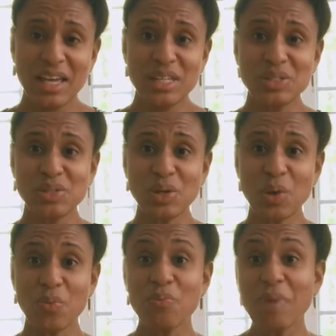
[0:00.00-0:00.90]
And
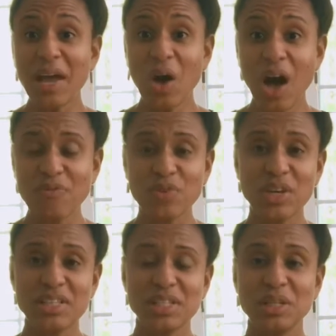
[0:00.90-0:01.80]
so my
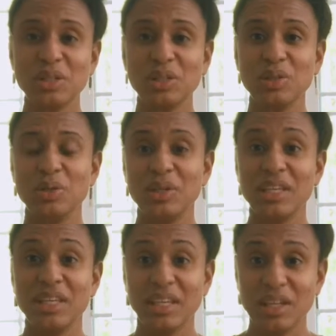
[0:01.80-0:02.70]
offerings include
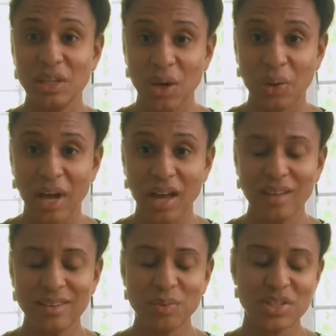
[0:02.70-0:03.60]
yin yoga,
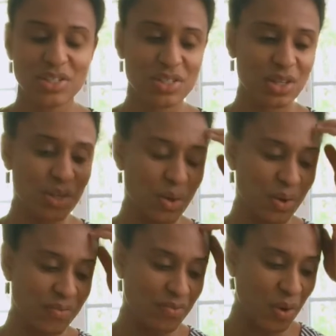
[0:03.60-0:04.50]
which is a
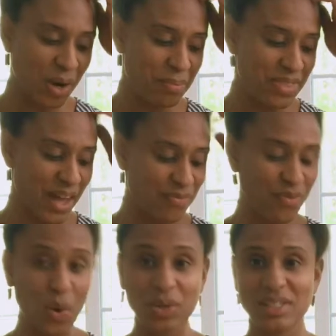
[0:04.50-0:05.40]
yoga form that
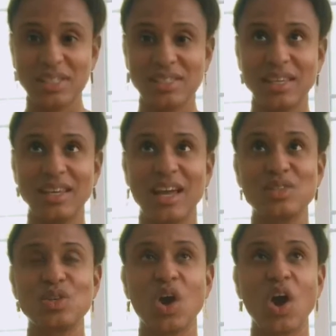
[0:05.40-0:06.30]
focuses in on
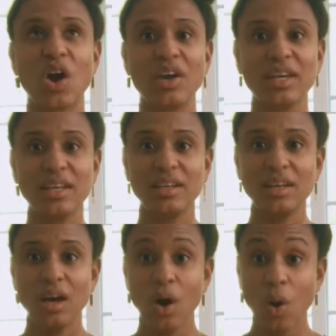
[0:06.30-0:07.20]
targeted
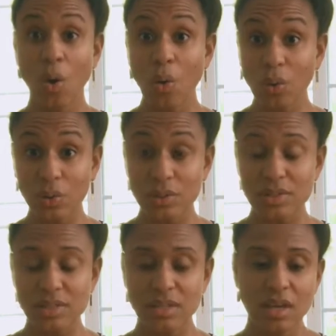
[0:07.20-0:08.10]

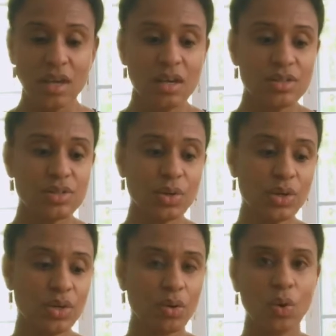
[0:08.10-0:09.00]
holds. So
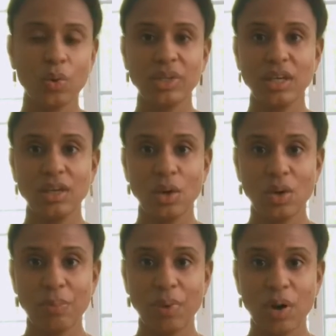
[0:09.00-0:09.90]
you're holding a
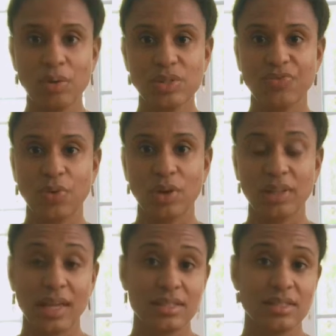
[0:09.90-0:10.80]
yoga pose for,
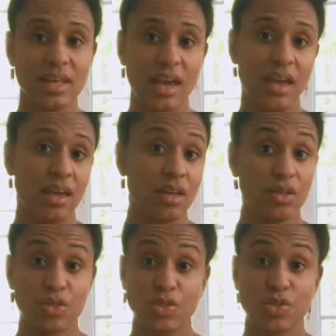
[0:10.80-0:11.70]
let's say,
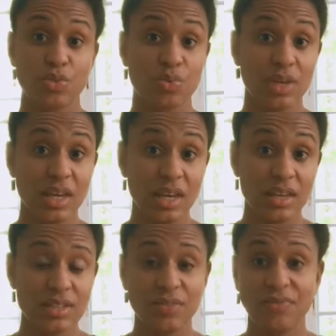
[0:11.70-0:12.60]

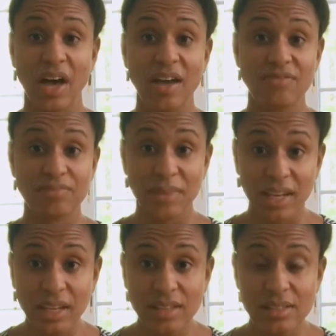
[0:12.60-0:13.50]
3 to 5
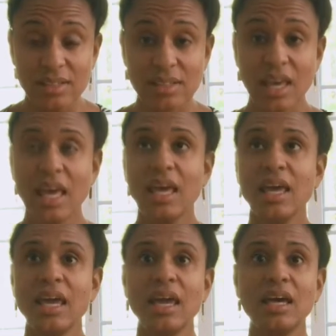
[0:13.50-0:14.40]
minutes,
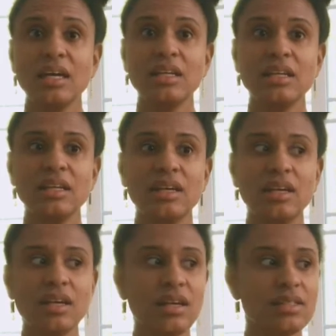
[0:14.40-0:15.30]
and
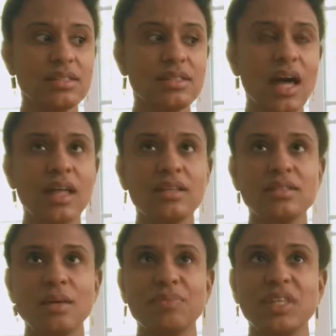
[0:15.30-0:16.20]
it's not
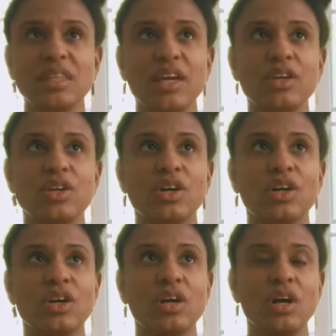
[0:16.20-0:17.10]
something that
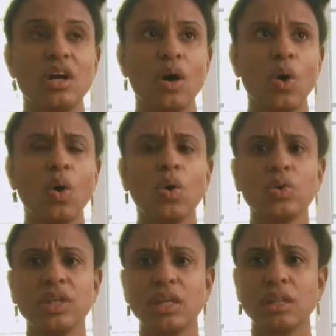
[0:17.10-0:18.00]
you're
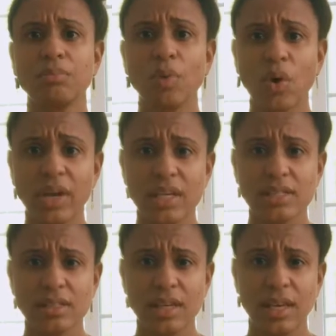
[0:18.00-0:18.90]
holding
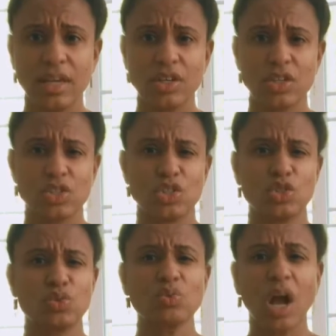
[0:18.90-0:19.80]
laboriously and you're
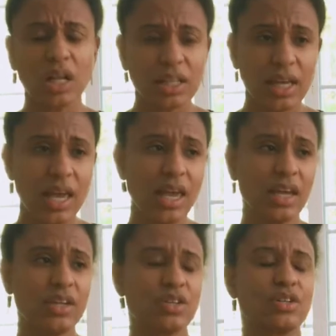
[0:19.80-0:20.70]
struggling
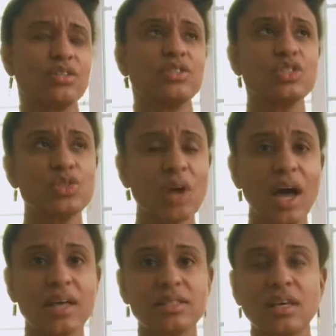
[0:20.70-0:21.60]
and you're in
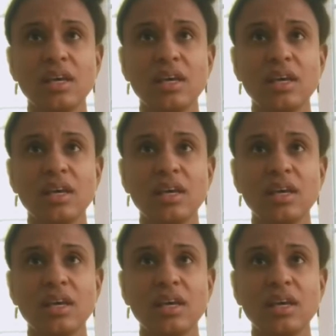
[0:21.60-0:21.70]
stress.